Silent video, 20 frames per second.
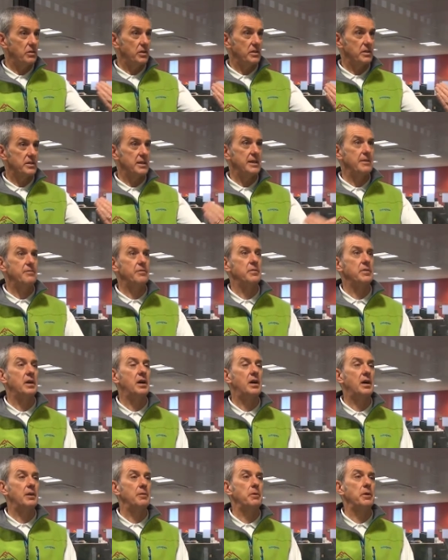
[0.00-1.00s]
can see from the
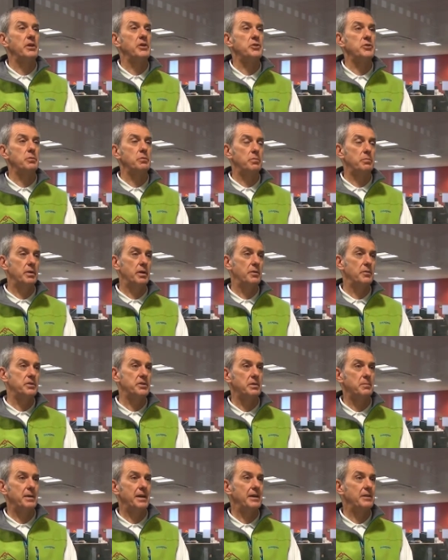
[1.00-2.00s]
highway as you
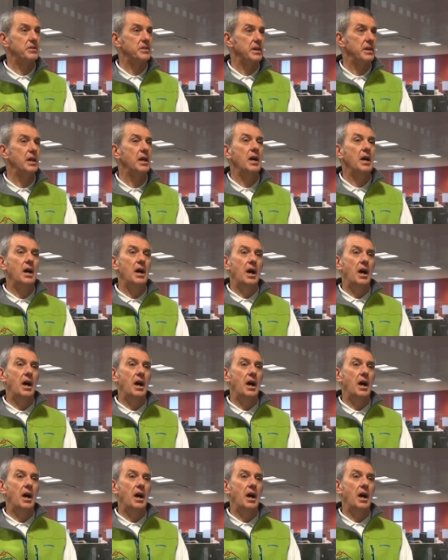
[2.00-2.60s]
approach the mountain.